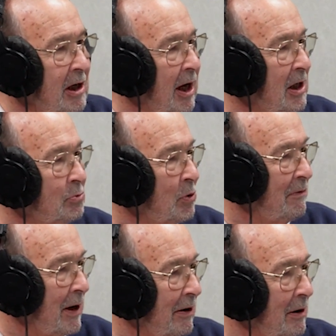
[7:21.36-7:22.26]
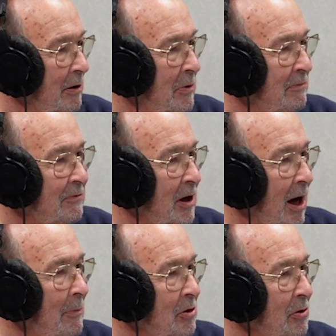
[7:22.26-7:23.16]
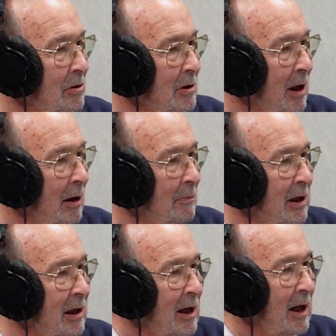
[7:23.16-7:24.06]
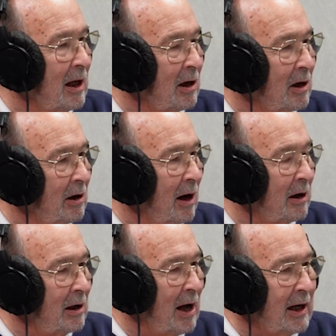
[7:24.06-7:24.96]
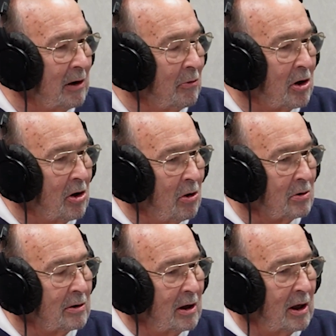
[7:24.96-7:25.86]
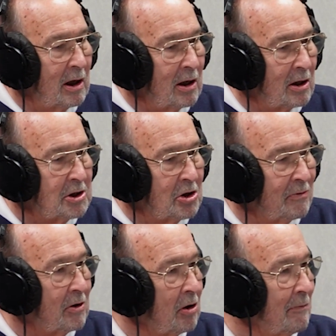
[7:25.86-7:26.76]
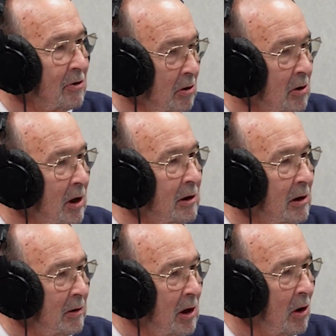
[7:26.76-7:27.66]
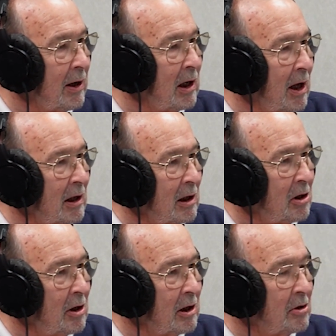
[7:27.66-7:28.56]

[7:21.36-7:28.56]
guests we've had have been phenomenal. I mean, uh, I can recall uh, Sheriff Glover, mm-hmm. you know, and, and in the